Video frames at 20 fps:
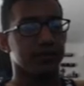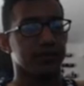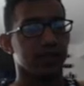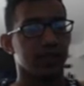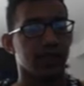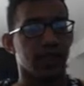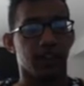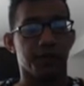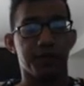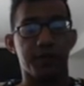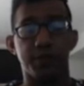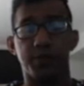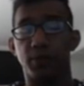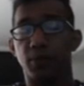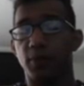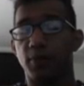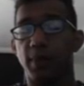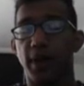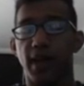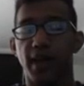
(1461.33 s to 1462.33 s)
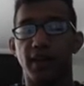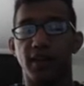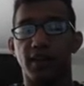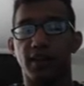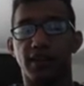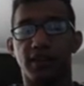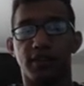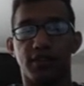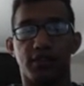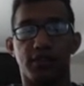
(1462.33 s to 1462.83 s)
if people go back
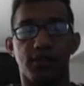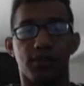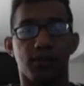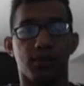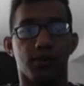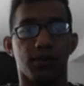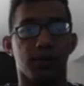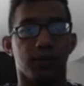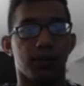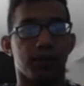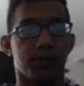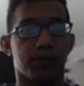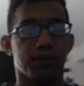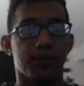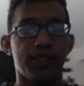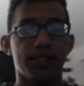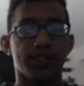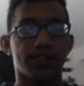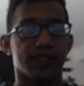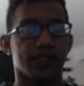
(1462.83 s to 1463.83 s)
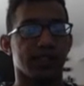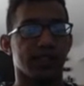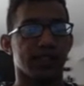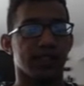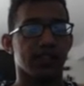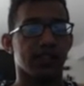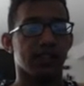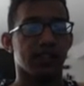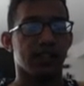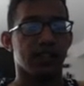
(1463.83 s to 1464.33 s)
to Featsing,
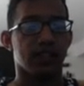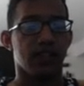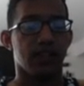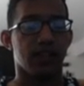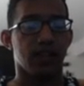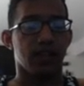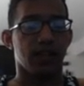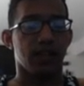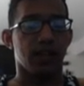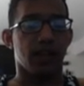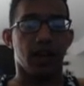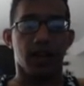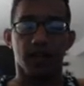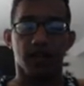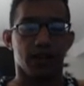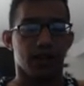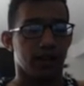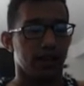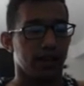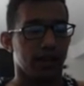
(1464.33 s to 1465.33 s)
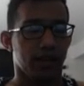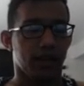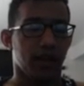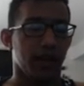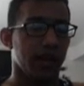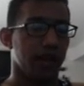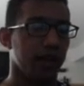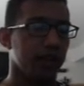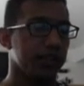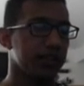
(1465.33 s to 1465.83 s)
yeah, then
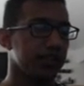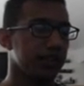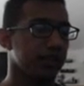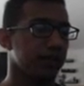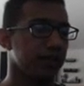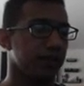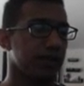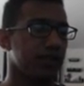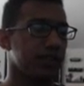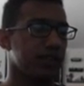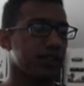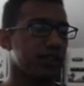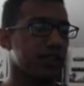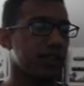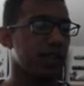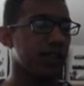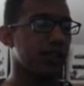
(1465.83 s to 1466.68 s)
it's just a vicious cycle,